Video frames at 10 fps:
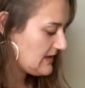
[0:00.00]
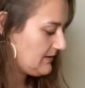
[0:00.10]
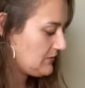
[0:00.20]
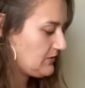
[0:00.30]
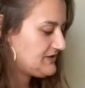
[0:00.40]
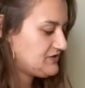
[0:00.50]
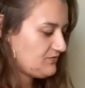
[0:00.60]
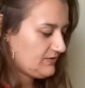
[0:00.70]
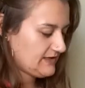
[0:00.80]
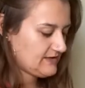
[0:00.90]
Going to
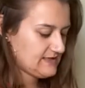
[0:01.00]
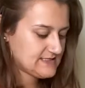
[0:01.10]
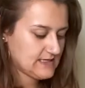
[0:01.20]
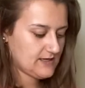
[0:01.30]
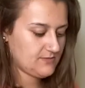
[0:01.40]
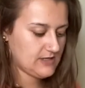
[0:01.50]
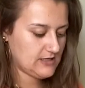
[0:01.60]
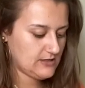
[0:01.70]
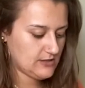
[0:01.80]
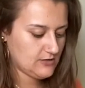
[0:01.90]
pick these up
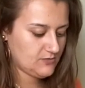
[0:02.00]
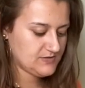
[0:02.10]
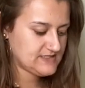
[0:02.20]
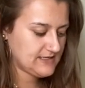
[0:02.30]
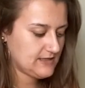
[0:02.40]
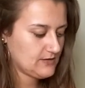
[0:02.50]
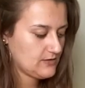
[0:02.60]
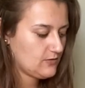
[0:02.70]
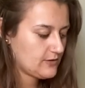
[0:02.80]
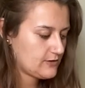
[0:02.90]
in no particular
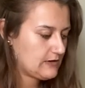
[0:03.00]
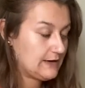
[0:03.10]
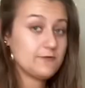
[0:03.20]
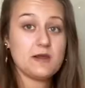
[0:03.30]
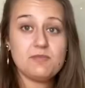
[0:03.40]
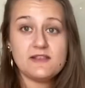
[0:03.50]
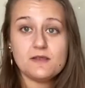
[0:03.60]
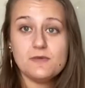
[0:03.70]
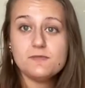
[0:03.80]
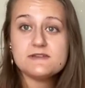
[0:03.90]
order. However, I pick
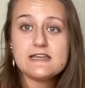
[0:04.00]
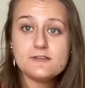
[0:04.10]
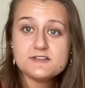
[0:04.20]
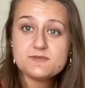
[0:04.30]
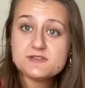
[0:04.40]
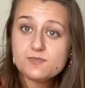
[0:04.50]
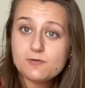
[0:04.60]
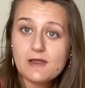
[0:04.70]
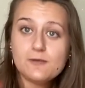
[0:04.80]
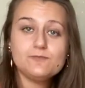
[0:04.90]
them up is how they're supposed to be
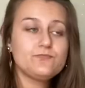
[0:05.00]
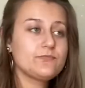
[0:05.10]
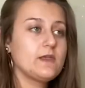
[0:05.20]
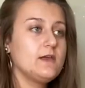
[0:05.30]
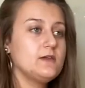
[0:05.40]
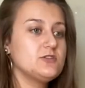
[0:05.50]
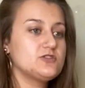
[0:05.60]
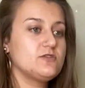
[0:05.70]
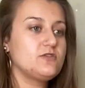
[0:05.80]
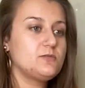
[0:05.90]
read.
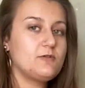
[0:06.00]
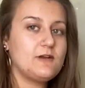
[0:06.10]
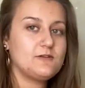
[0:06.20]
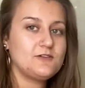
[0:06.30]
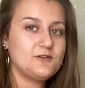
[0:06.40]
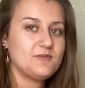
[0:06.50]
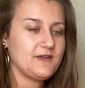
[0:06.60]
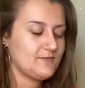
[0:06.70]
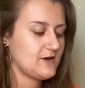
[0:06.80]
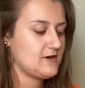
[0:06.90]
Shuffle them around a little
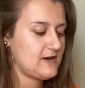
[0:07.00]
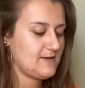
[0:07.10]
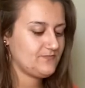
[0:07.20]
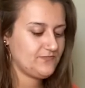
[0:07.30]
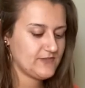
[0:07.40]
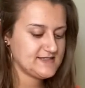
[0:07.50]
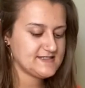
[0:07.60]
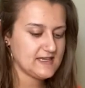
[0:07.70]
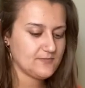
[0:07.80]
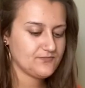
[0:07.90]
bit. All right, let's
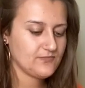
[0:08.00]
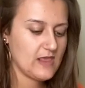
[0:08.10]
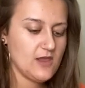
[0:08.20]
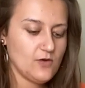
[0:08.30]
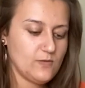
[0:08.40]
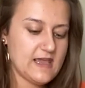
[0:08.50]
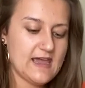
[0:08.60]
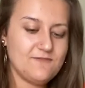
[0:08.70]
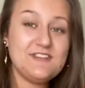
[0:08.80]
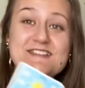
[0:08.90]
see. We
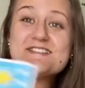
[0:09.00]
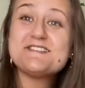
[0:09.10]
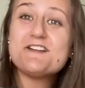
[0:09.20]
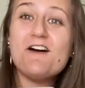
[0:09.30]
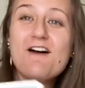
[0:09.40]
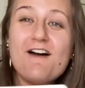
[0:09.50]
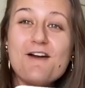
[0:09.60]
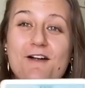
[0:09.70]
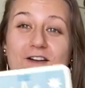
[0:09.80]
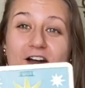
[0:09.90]
have the
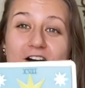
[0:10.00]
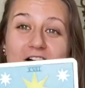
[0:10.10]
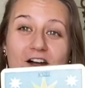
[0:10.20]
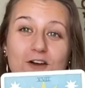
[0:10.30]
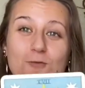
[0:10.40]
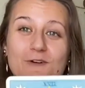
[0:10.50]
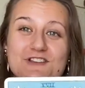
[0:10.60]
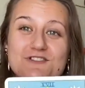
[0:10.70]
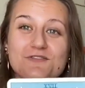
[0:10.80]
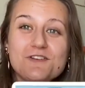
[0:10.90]
Star card,
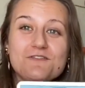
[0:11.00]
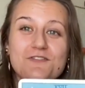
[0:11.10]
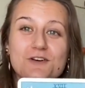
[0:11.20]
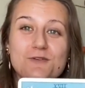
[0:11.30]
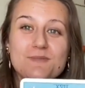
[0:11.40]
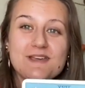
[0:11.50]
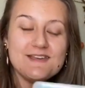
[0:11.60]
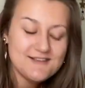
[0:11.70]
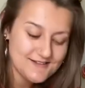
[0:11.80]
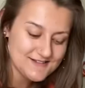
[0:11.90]
wish
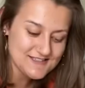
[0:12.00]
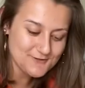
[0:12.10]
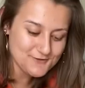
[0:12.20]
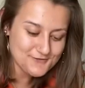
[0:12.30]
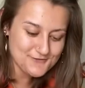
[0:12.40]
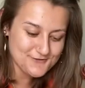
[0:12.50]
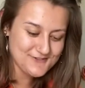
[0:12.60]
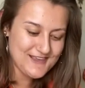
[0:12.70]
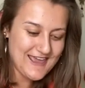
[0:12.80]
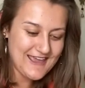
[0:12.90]
fulfillment. Ooh,
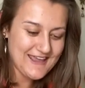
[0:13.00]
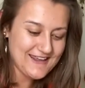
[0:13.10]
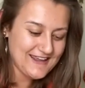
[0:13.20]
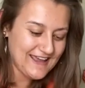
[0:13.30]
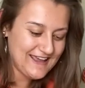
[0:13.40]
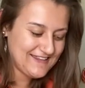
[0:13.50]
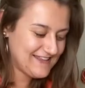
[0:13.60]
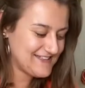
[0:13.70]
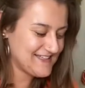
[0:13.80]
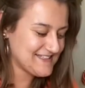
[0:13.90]
yay!
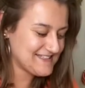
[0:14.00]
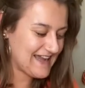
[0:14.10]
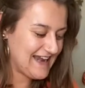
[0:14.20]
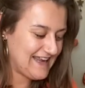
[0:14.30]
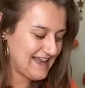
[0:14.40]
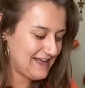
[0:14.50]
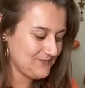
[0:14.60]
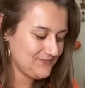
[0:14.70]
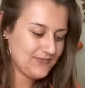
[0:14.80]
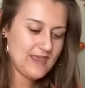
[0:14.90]
That's
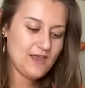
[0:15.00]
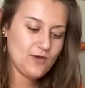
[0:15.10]
exciting.